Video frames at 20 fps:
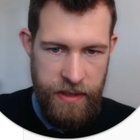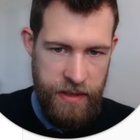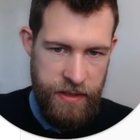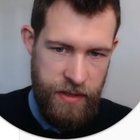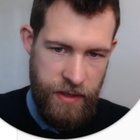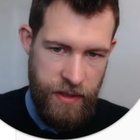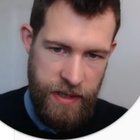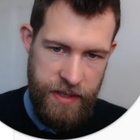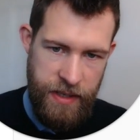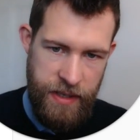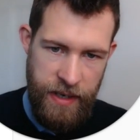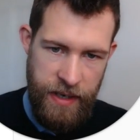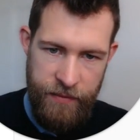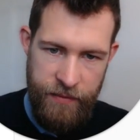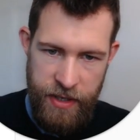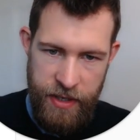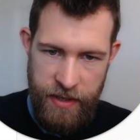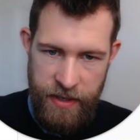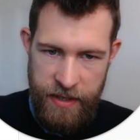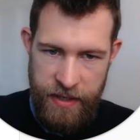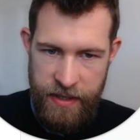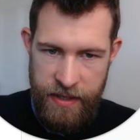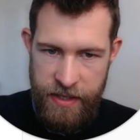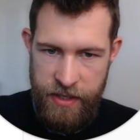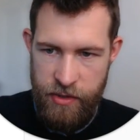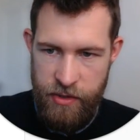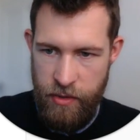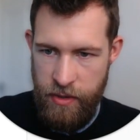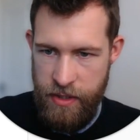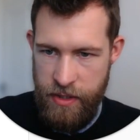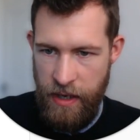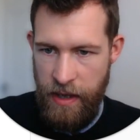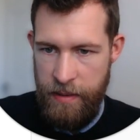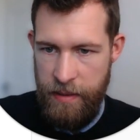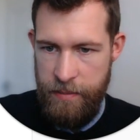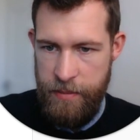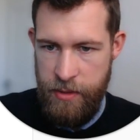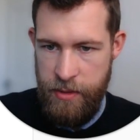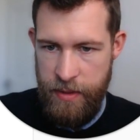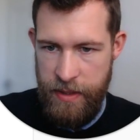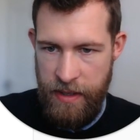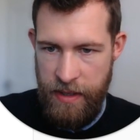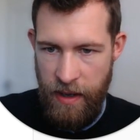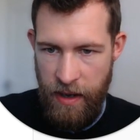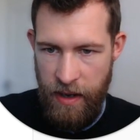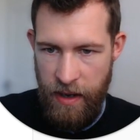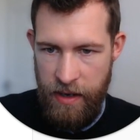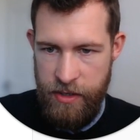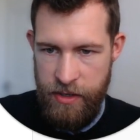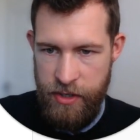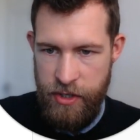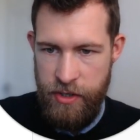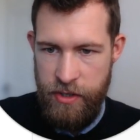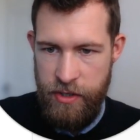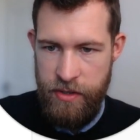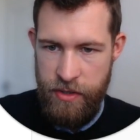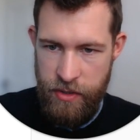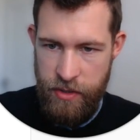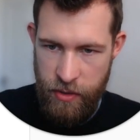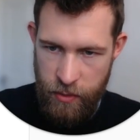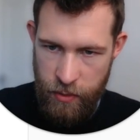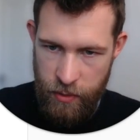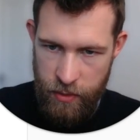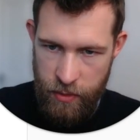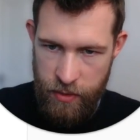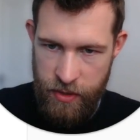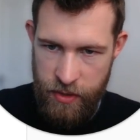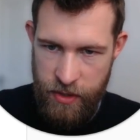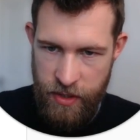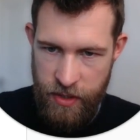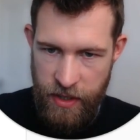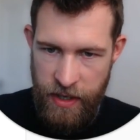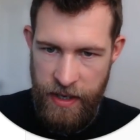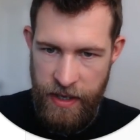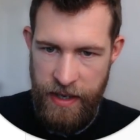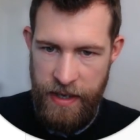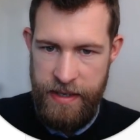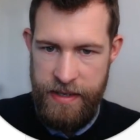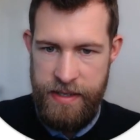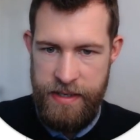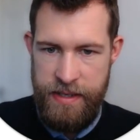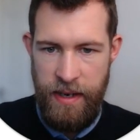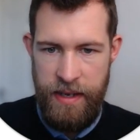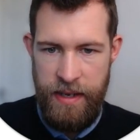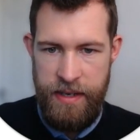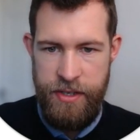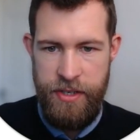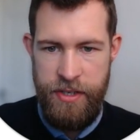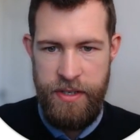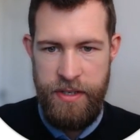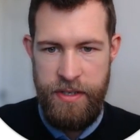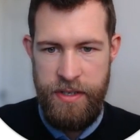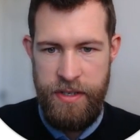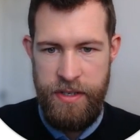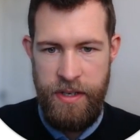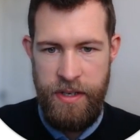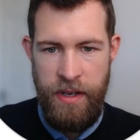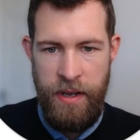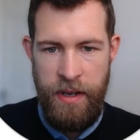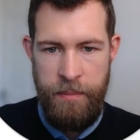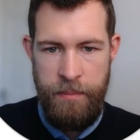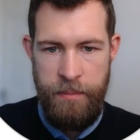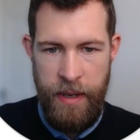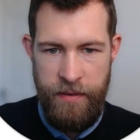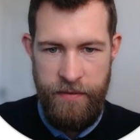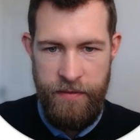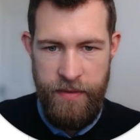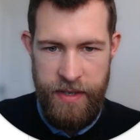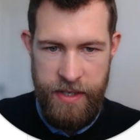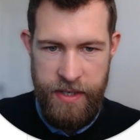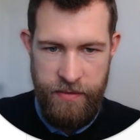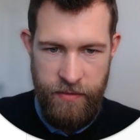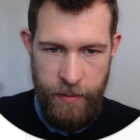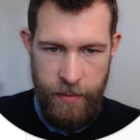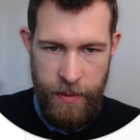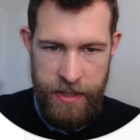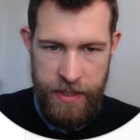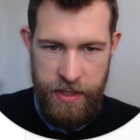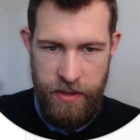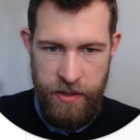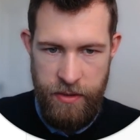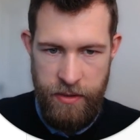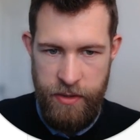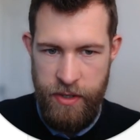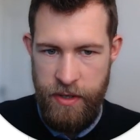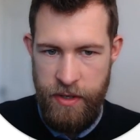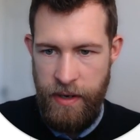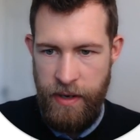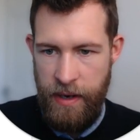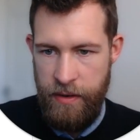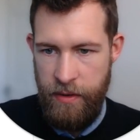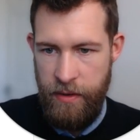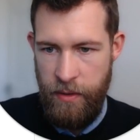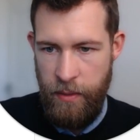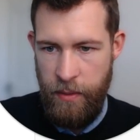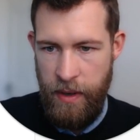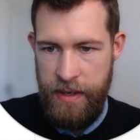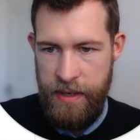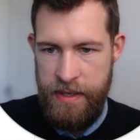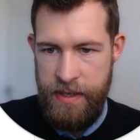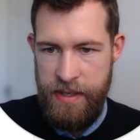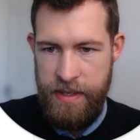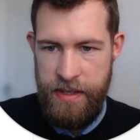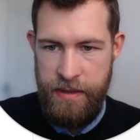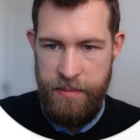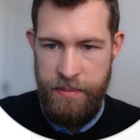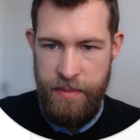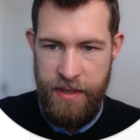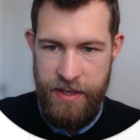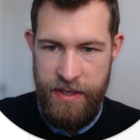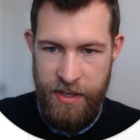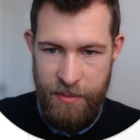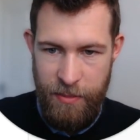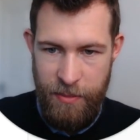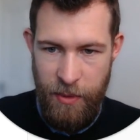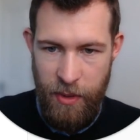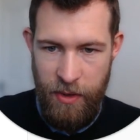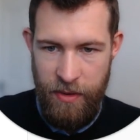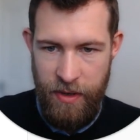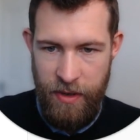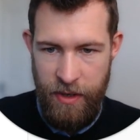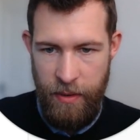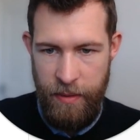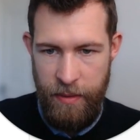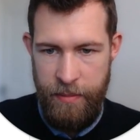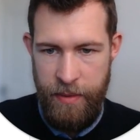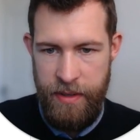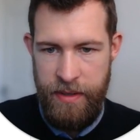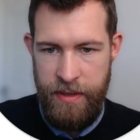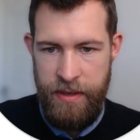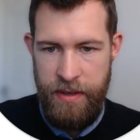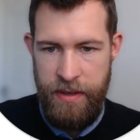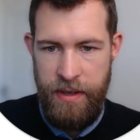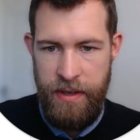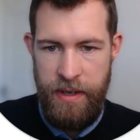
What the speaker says: So they're saying evidently this draws a line between large tools and installations benefiting from an exclusion and otherwise similar smaller equipment.